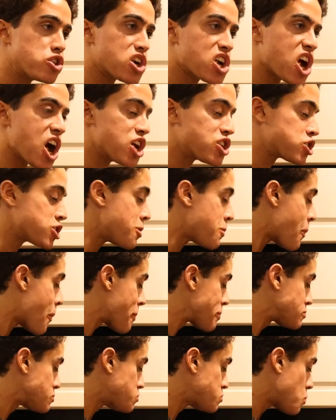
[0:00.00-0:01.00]
of the
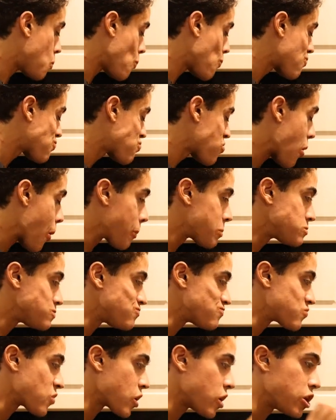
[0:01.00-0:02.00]
ketchup.
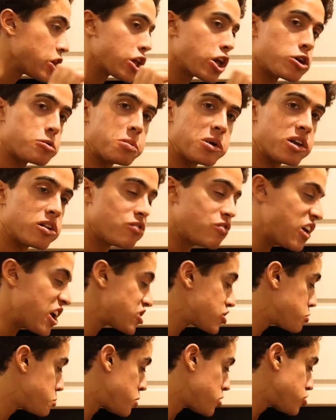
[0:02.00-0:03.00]
A little bit of the
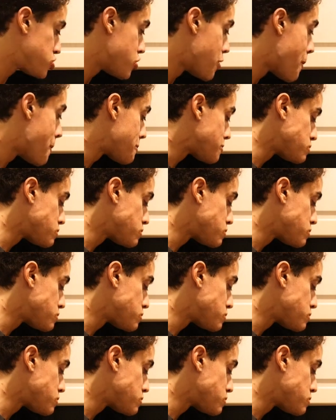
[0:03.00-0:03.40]
vegetables.